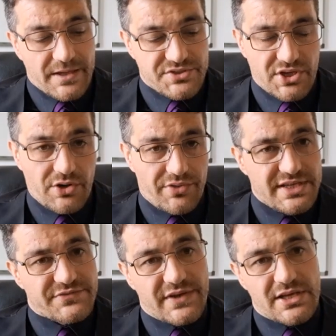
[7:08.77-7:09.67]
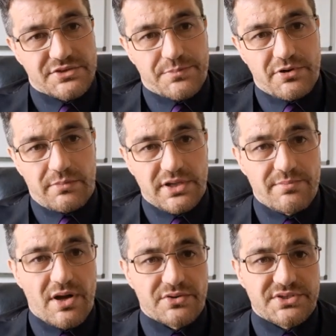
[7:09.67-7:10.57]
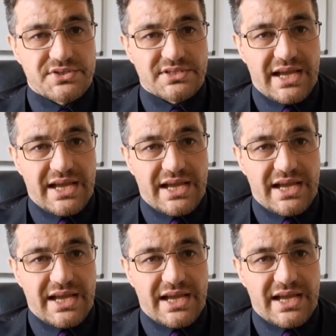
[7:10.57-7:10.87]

So these videos are probably most